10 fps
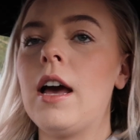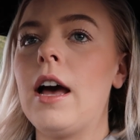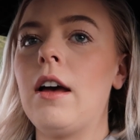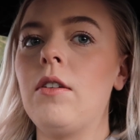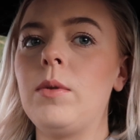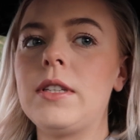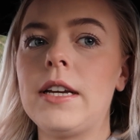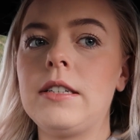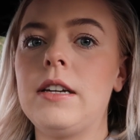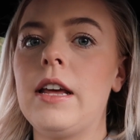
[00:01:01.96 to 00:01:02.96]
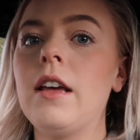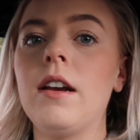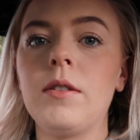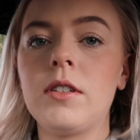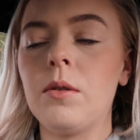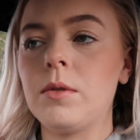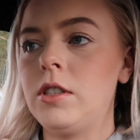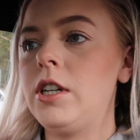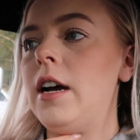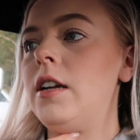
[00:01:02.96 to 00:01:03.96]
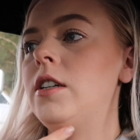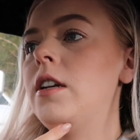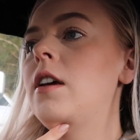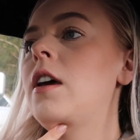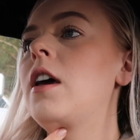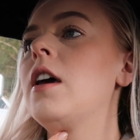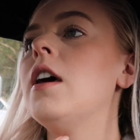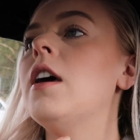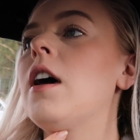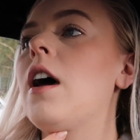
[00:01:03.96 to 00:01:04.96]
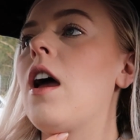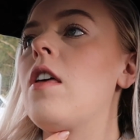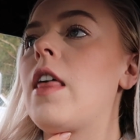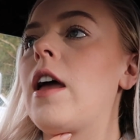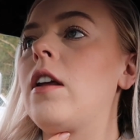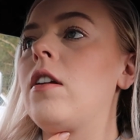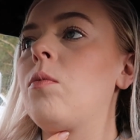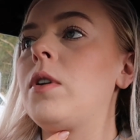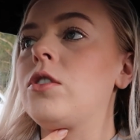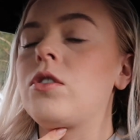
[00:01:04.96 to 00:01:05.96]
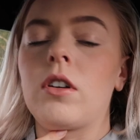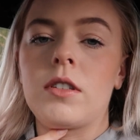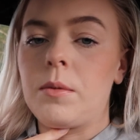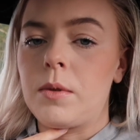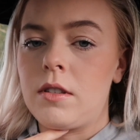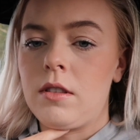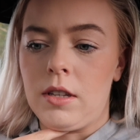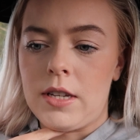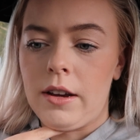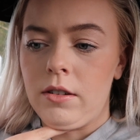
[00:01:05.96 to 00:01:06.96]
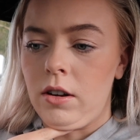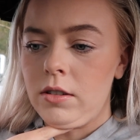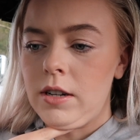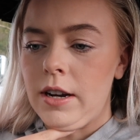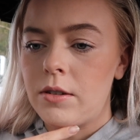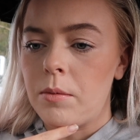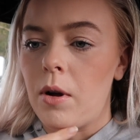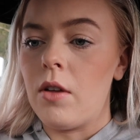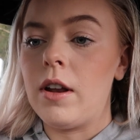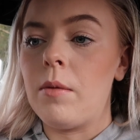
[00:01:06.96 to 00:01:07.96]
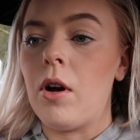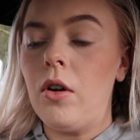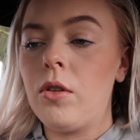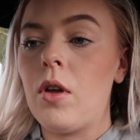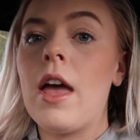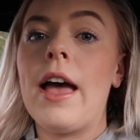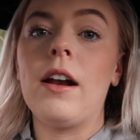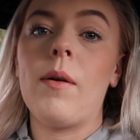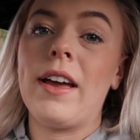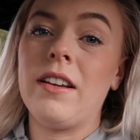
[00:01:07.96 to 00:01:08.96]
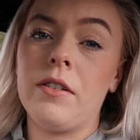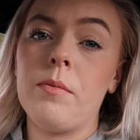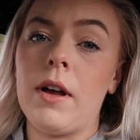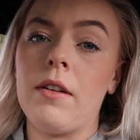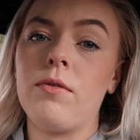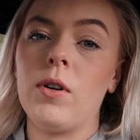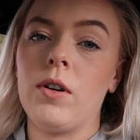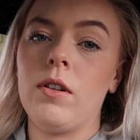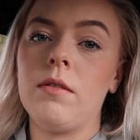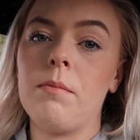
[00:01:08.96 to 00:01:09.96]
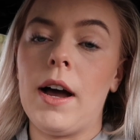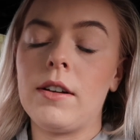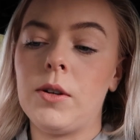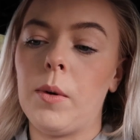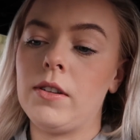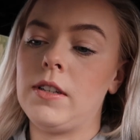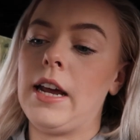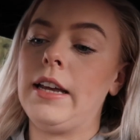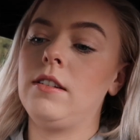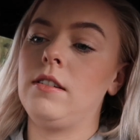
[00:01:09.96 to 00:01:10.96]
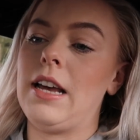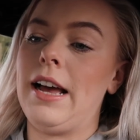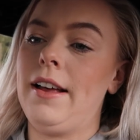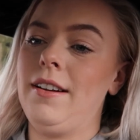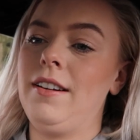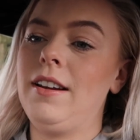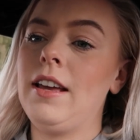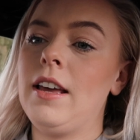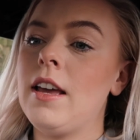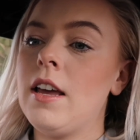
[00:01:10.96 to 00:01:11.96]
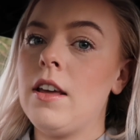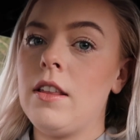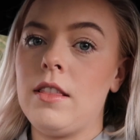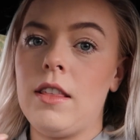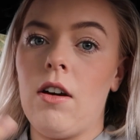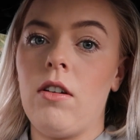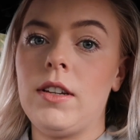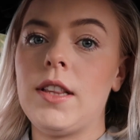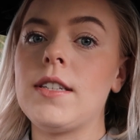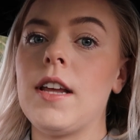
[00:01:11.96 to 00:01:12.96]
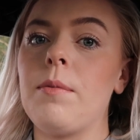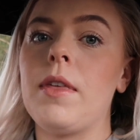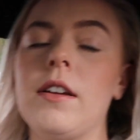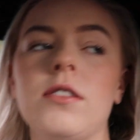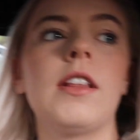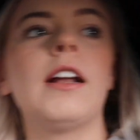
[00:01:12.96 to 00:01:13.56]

and we tested it and it still wasn't charging, and then we just thought it was the second alternator I bought. Then I bought another. Anyway, I ended up buying 4 MK2 alternators and they all did the same thing. So